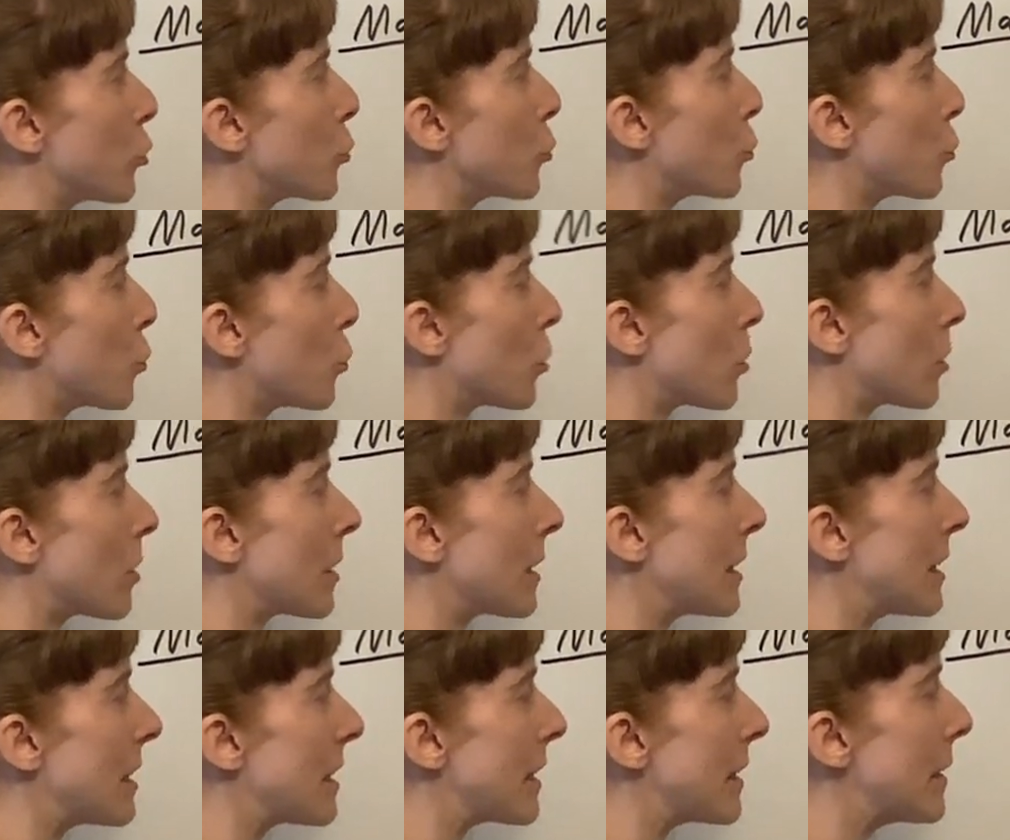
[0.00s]
your,
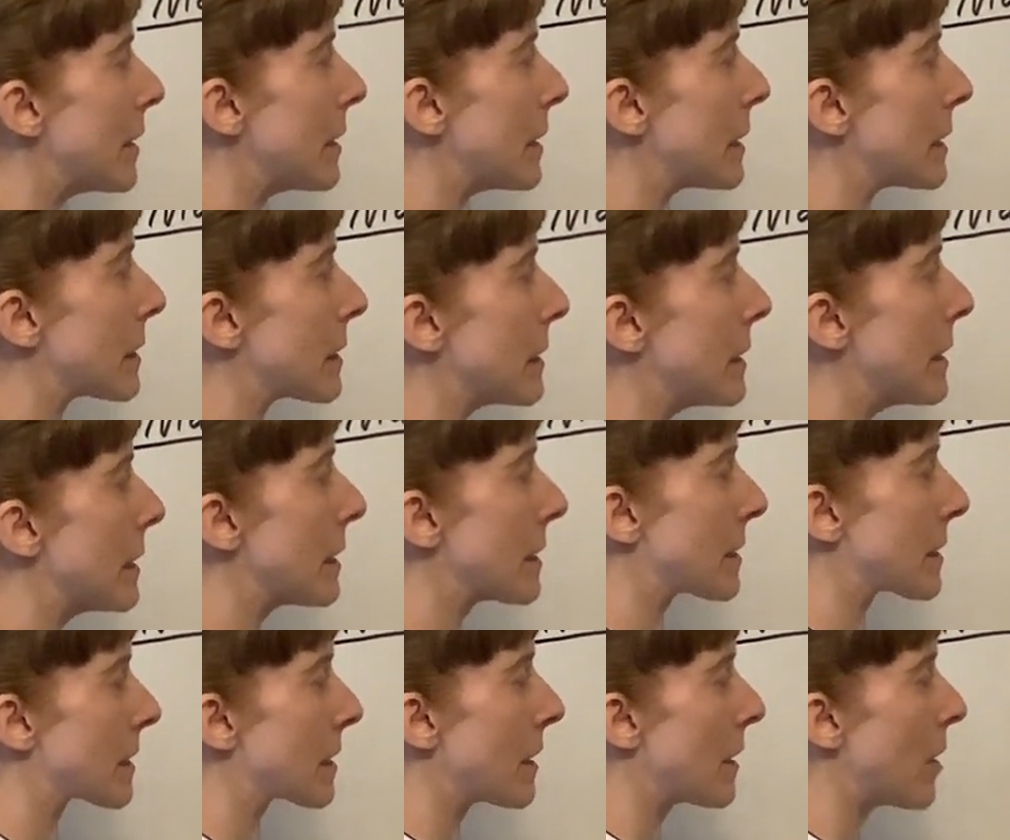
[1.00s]
his,
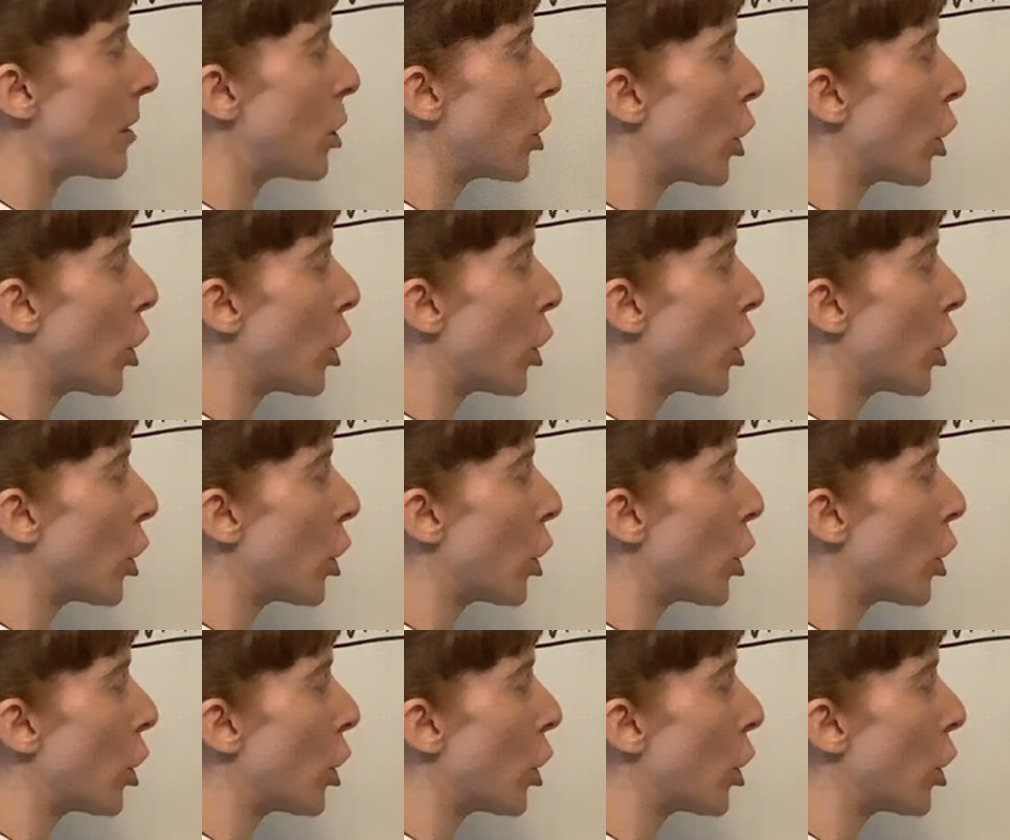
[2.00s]
its,